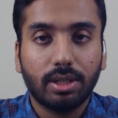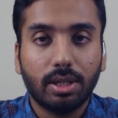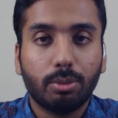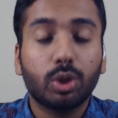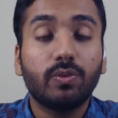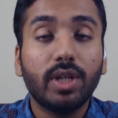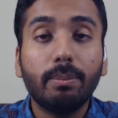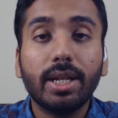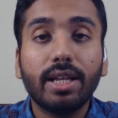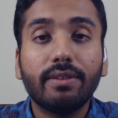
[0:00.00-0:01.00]
Because we
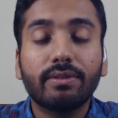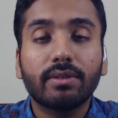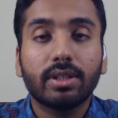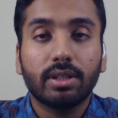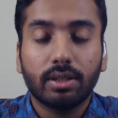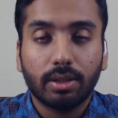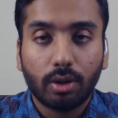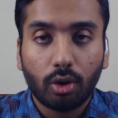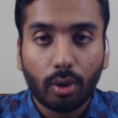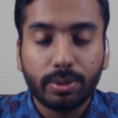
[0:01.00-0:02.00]
believe
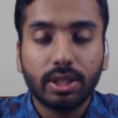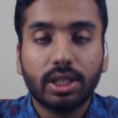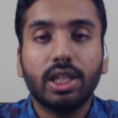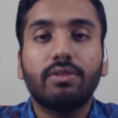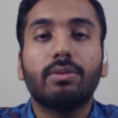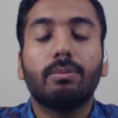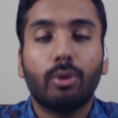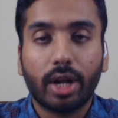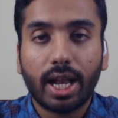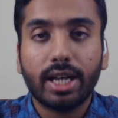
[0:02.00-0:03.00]
objective
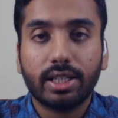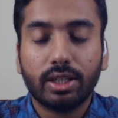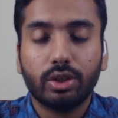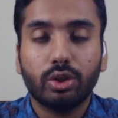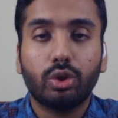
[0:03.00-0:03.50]
morality